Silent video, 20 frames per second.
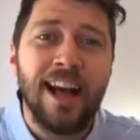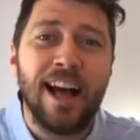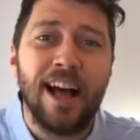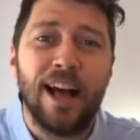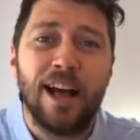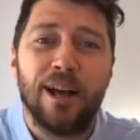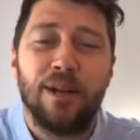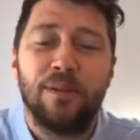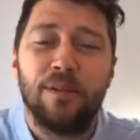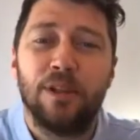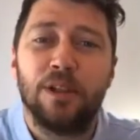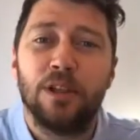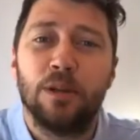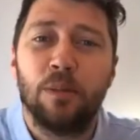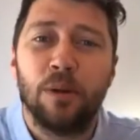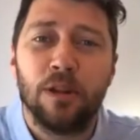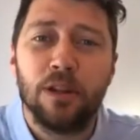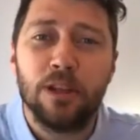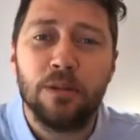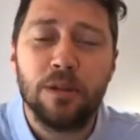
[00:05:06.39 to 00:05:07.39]

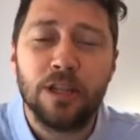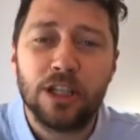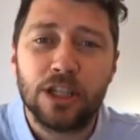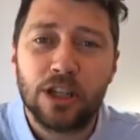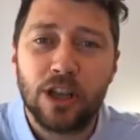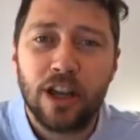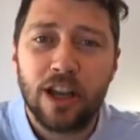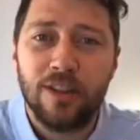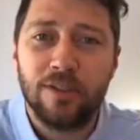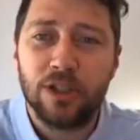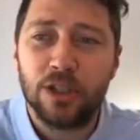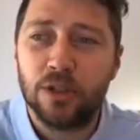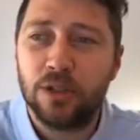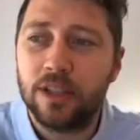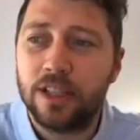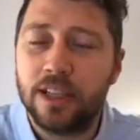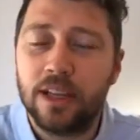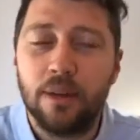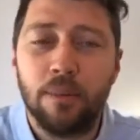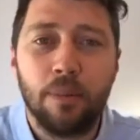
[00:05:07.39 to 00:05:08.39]
You're probably a bit shy of
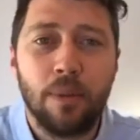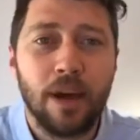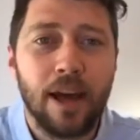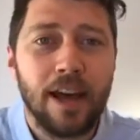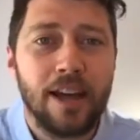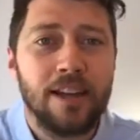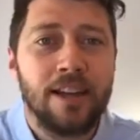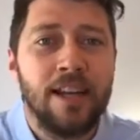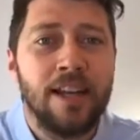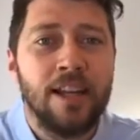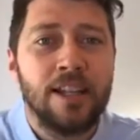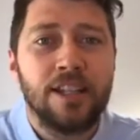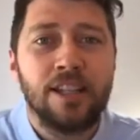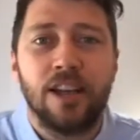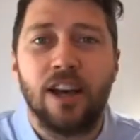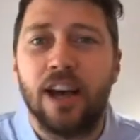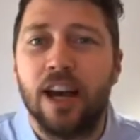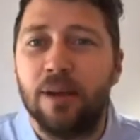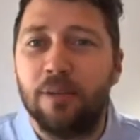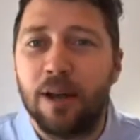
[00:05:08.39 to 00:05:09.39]
doing it, but
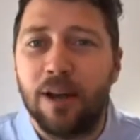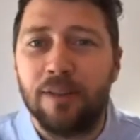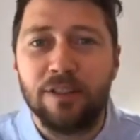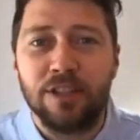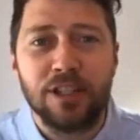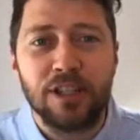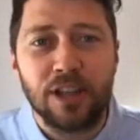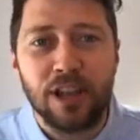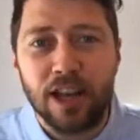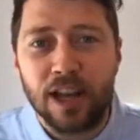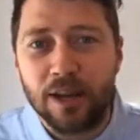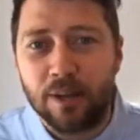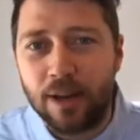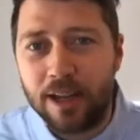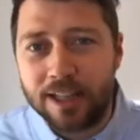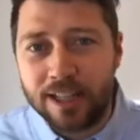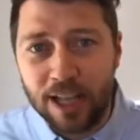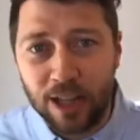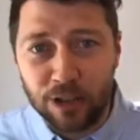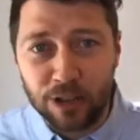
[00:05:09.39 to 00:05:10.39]
time after time,
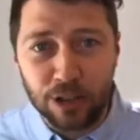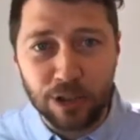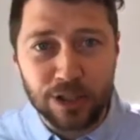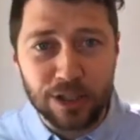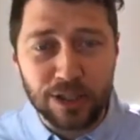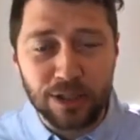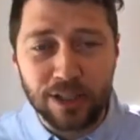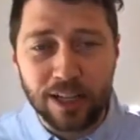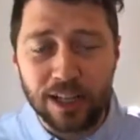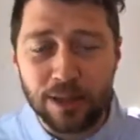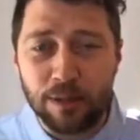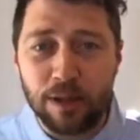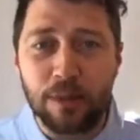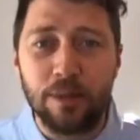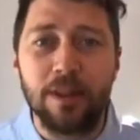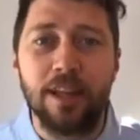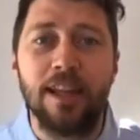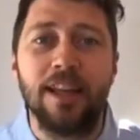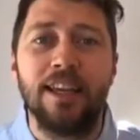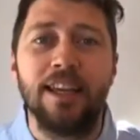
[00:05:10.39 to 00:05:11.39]
I tell your story to other
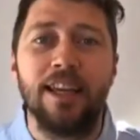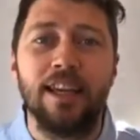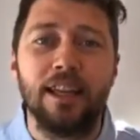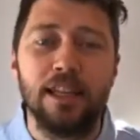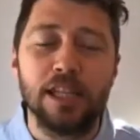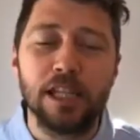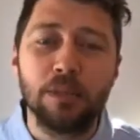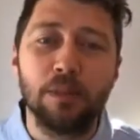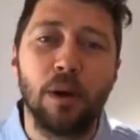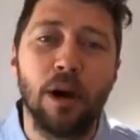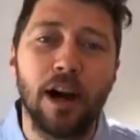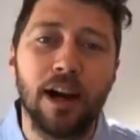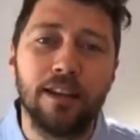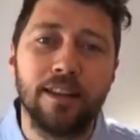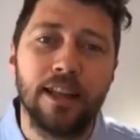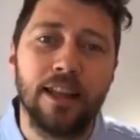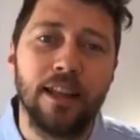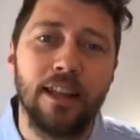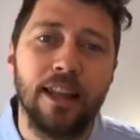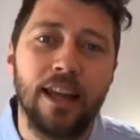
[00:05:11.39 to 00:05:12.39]
people and they get
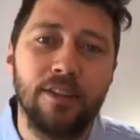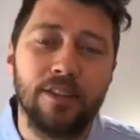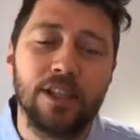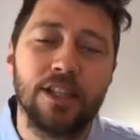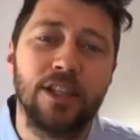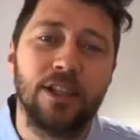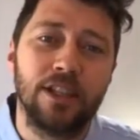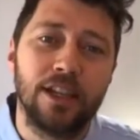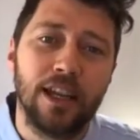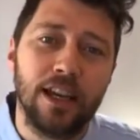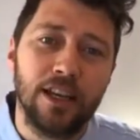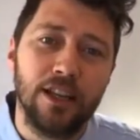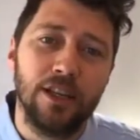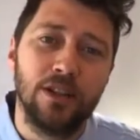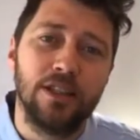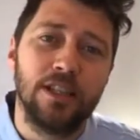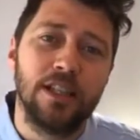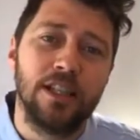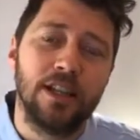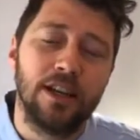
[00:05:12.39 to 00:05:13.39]
inspired and they love it. So get
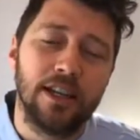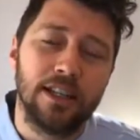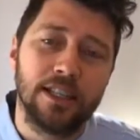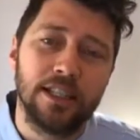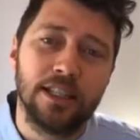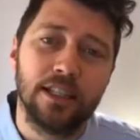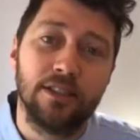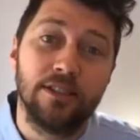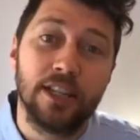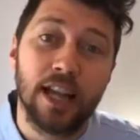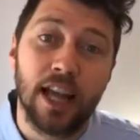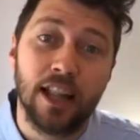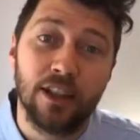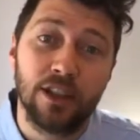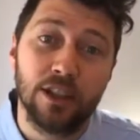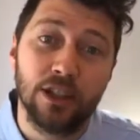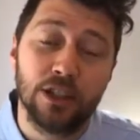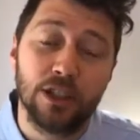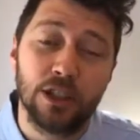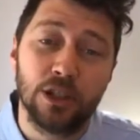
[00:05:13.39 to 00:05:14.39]
used to the idea of
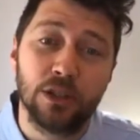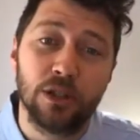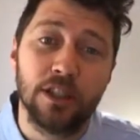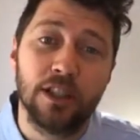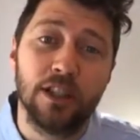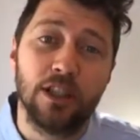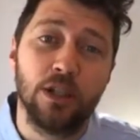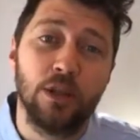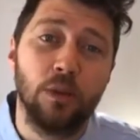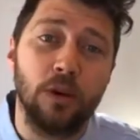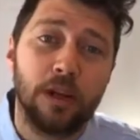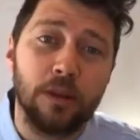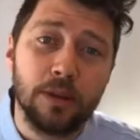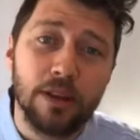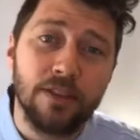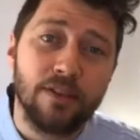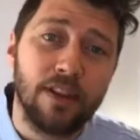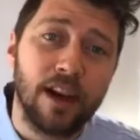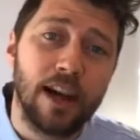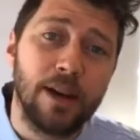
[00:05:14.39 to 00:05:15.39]
telling your story that you want to
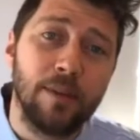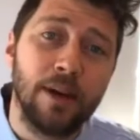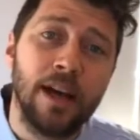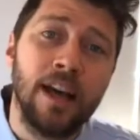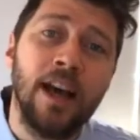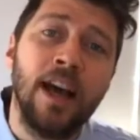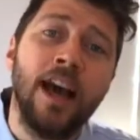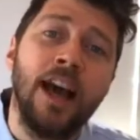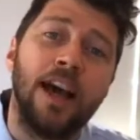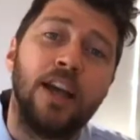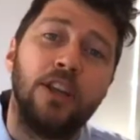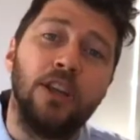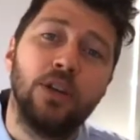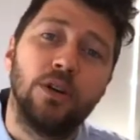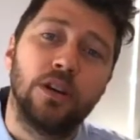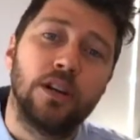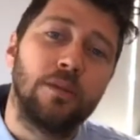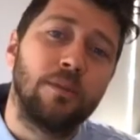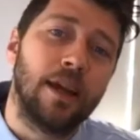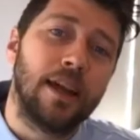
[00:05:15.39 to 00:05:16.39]
be a farmer and
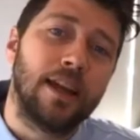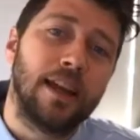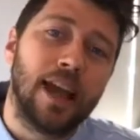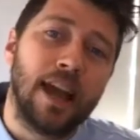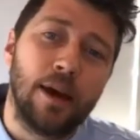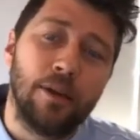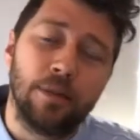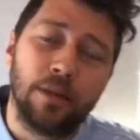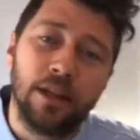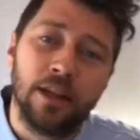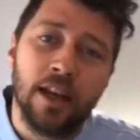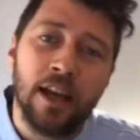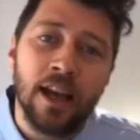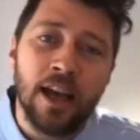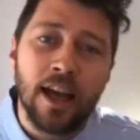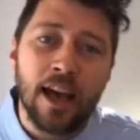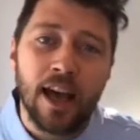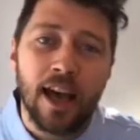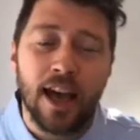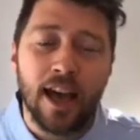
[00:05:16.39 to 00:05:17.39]
you're going to make it happen.
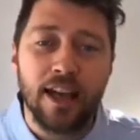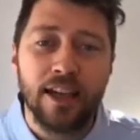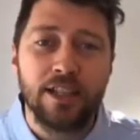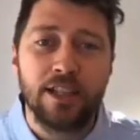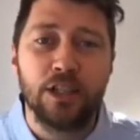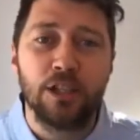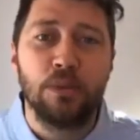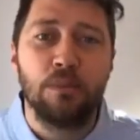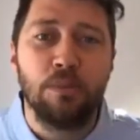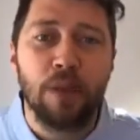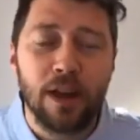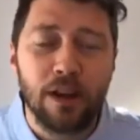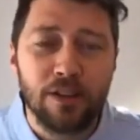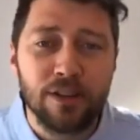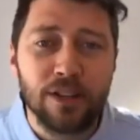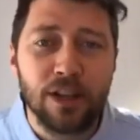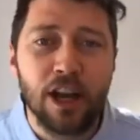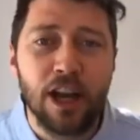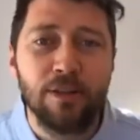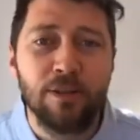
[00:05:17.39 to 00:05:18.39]
It's just a matter
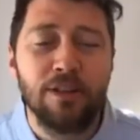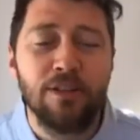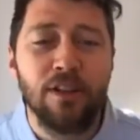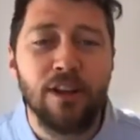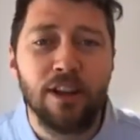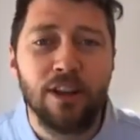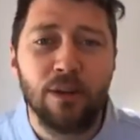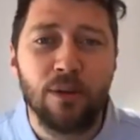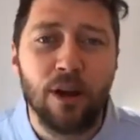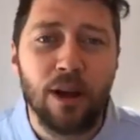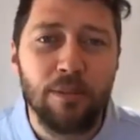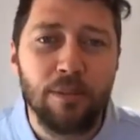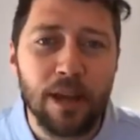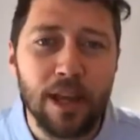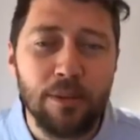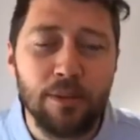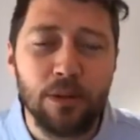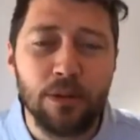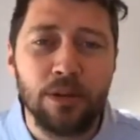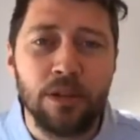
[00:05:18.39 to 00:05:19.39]
of time and finding the right
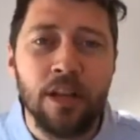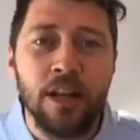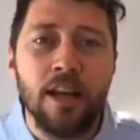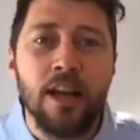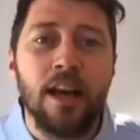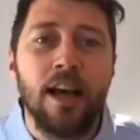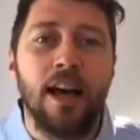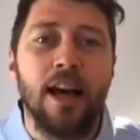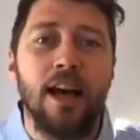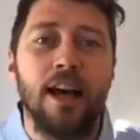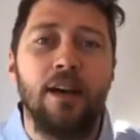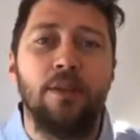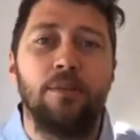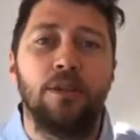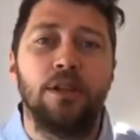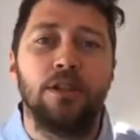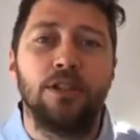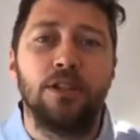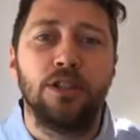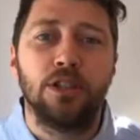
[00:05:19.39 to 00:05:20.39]
people,
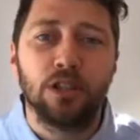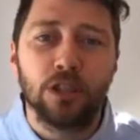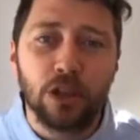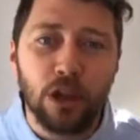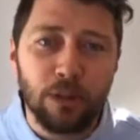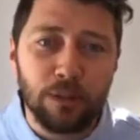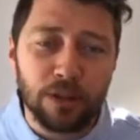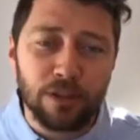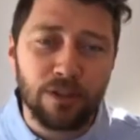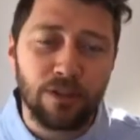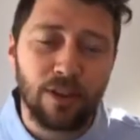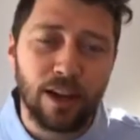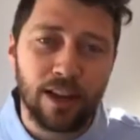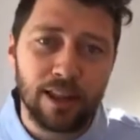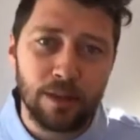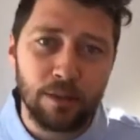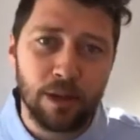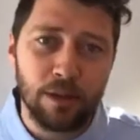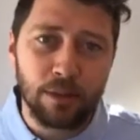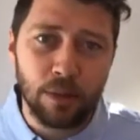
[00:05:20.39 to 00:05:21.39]
because do not be
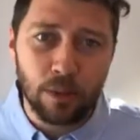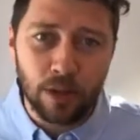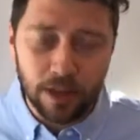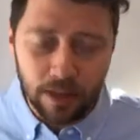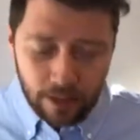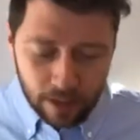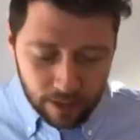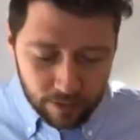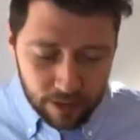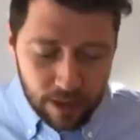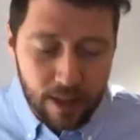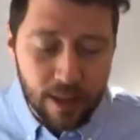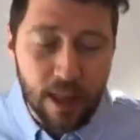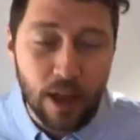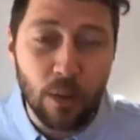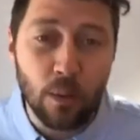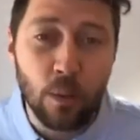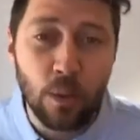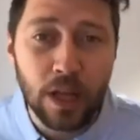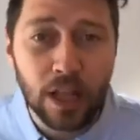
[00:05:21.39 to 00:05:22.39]
afraid that people won't love it.
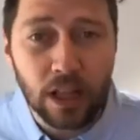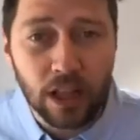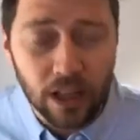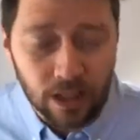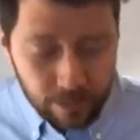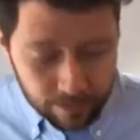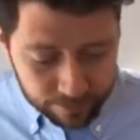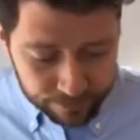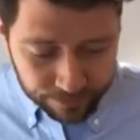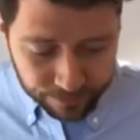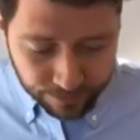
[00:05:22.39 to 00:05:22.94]
They will.